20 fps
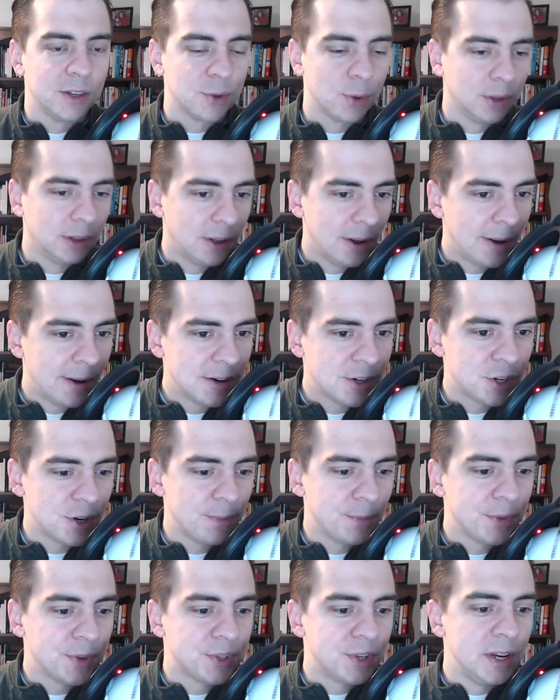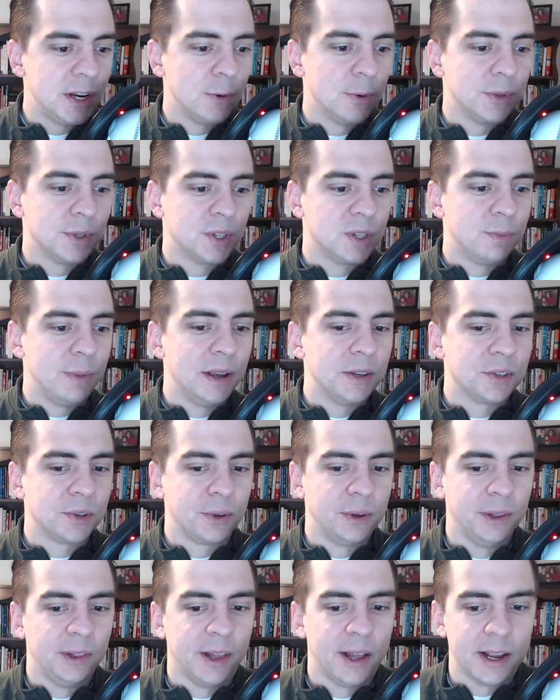So a launch sequence is
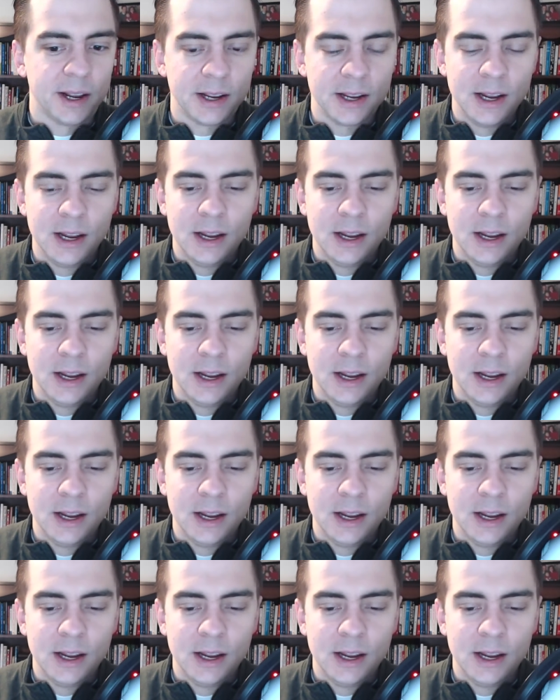basically like